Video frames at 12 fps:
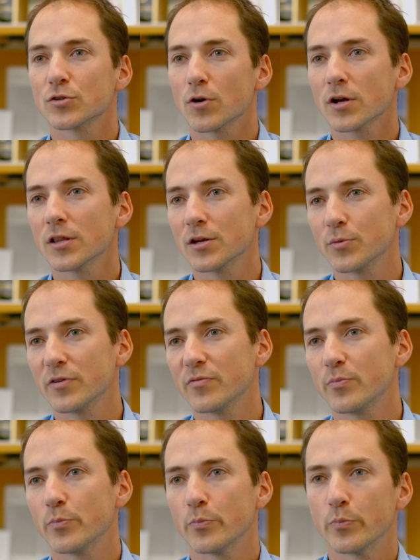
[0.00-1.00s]
Historically,
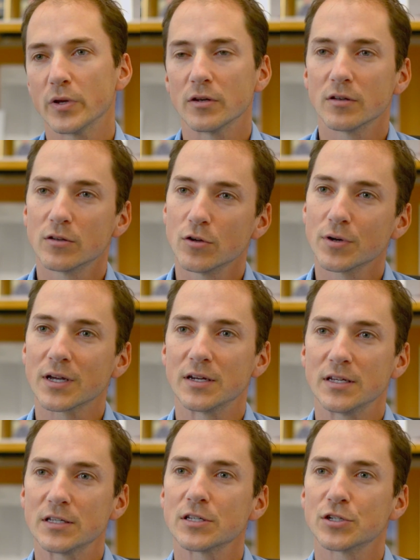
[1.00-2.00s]
we've been doing a
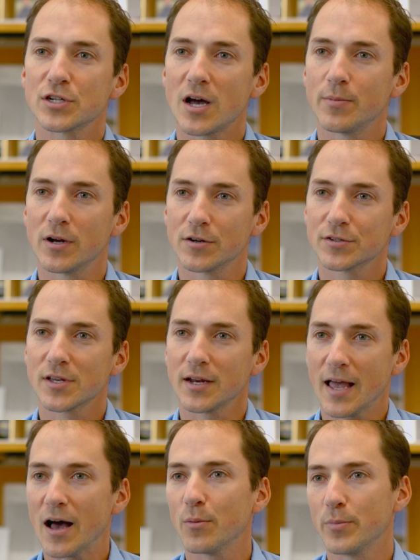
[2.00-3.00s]
decent job at
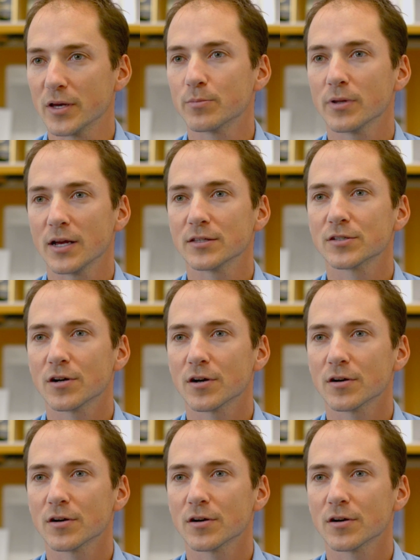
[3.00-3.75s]
understanding how big plants